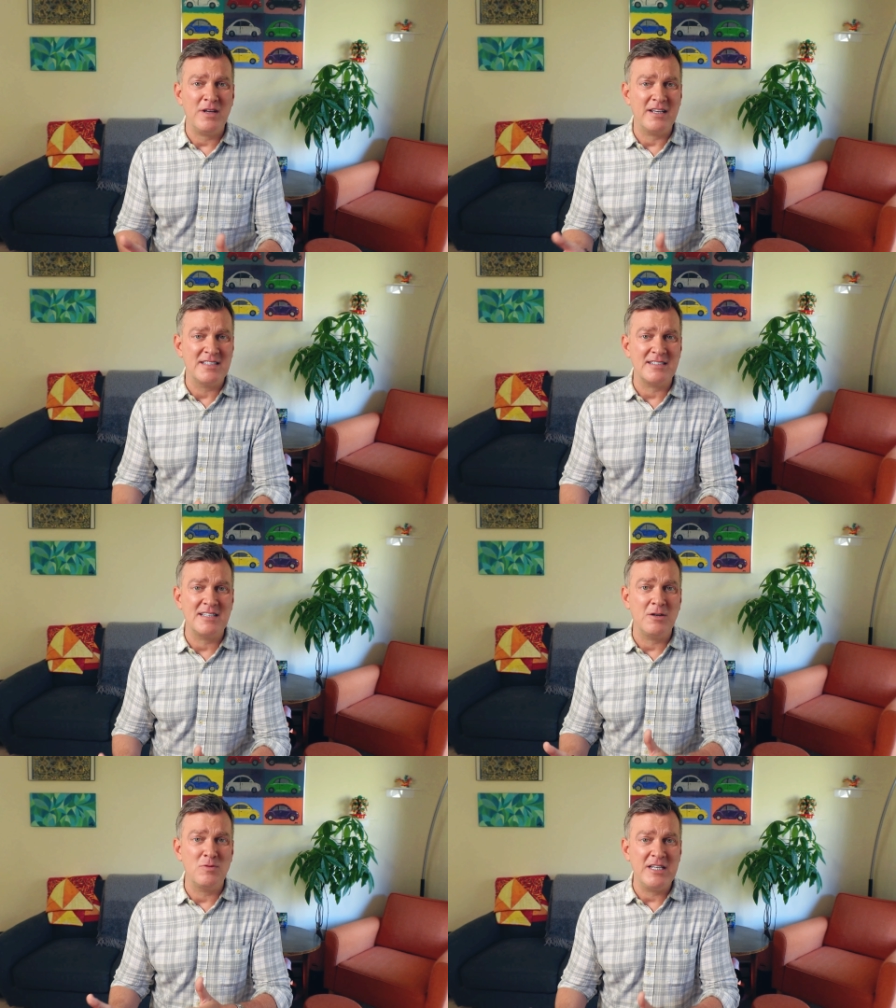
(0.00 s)

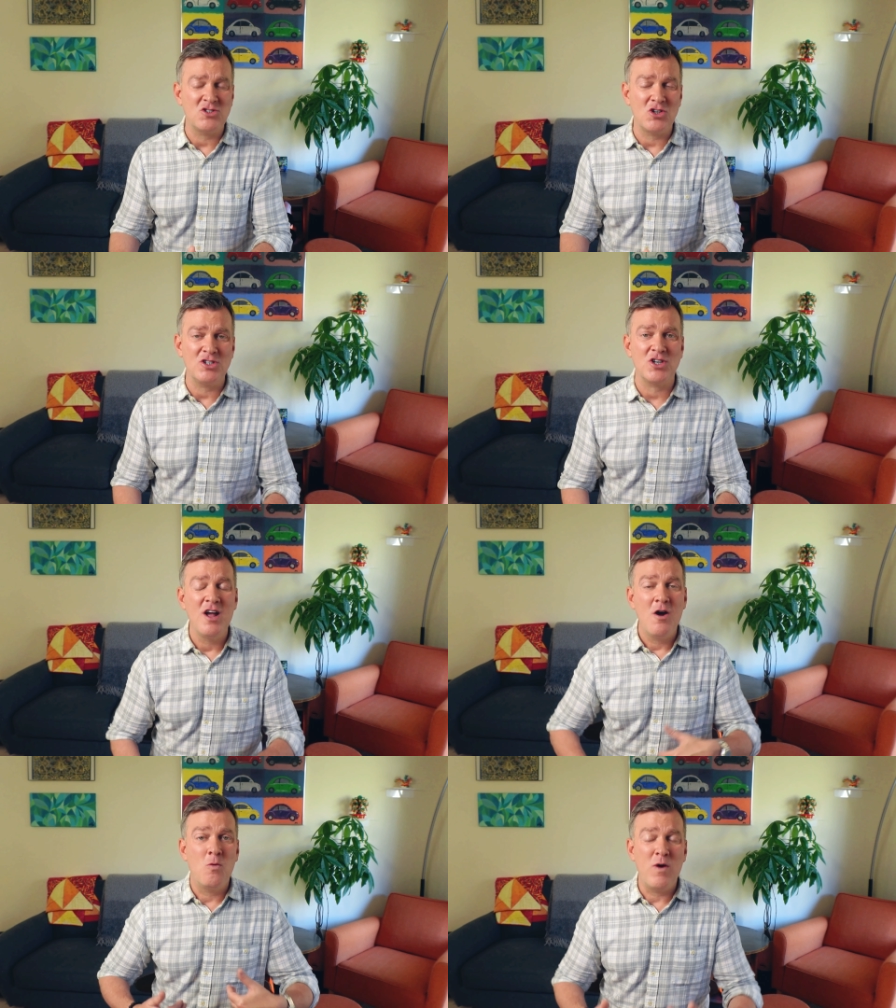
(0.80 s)
existing research
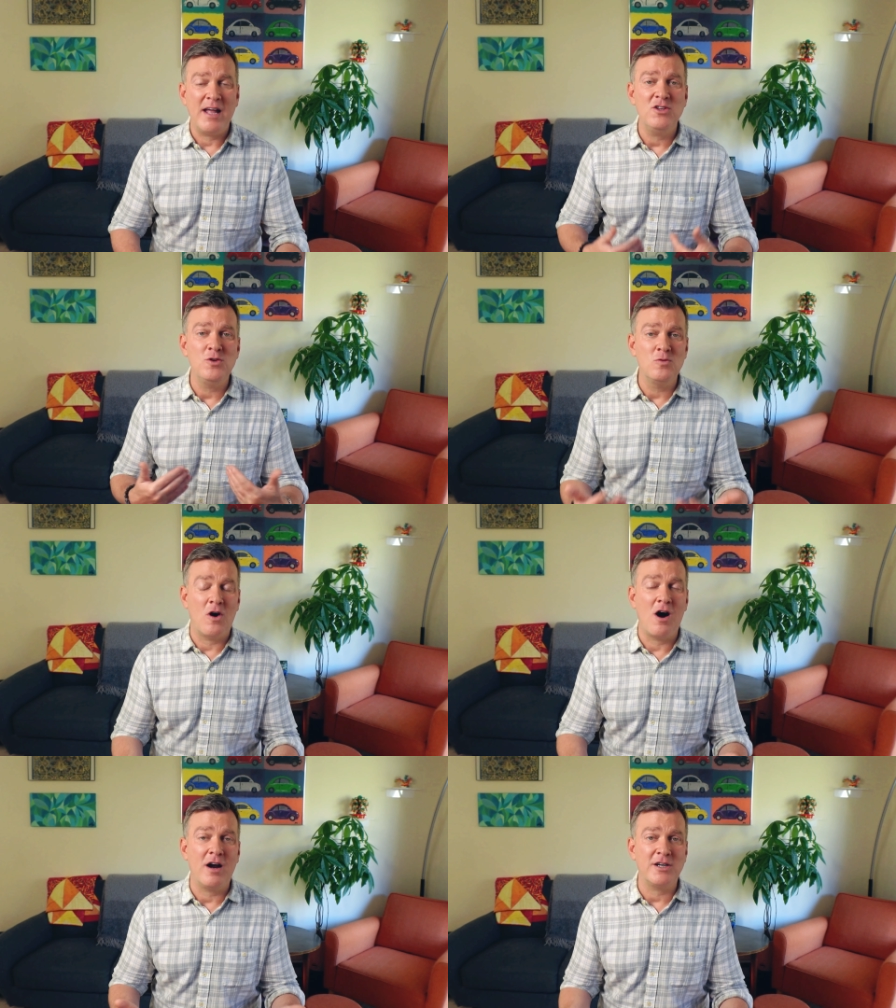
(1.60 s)
when you
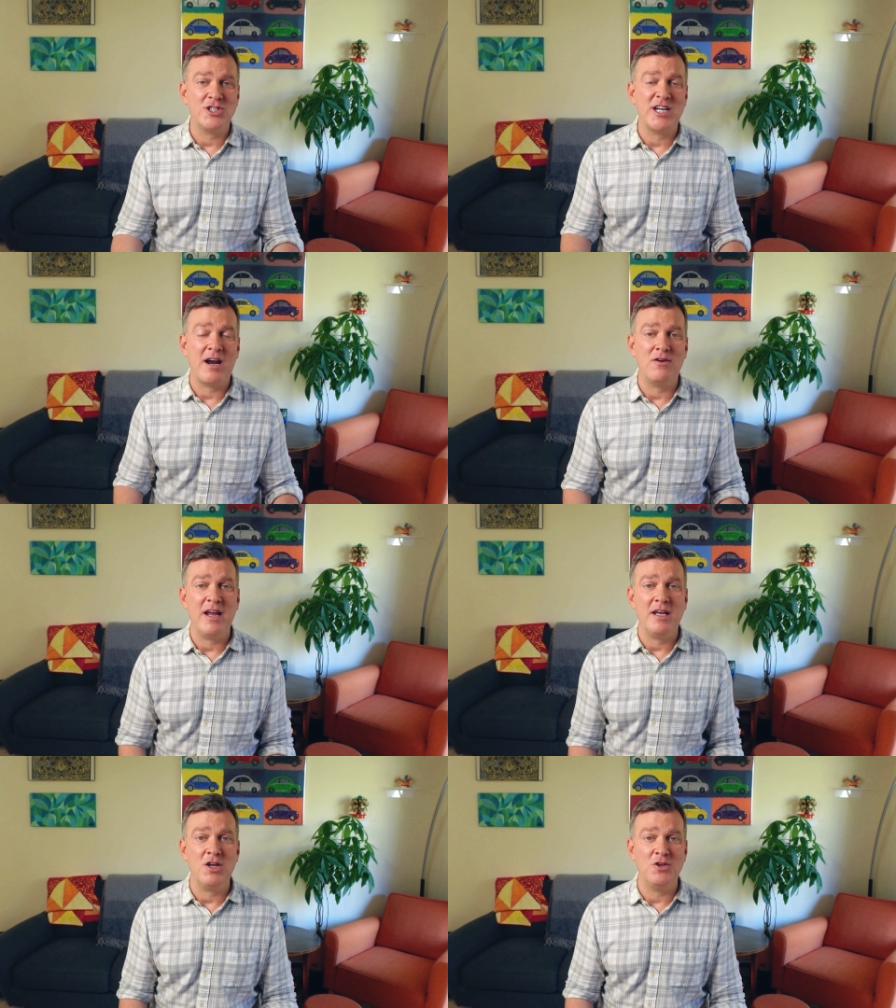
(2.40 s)
are
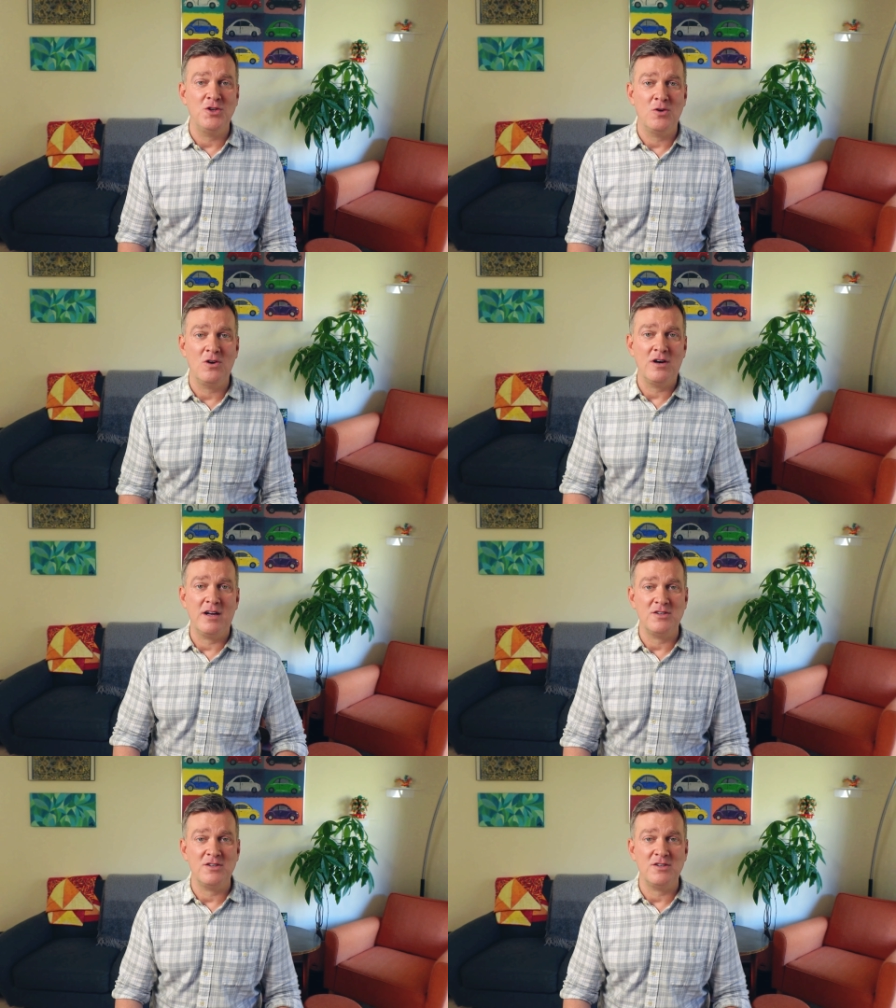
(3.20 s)
sharing your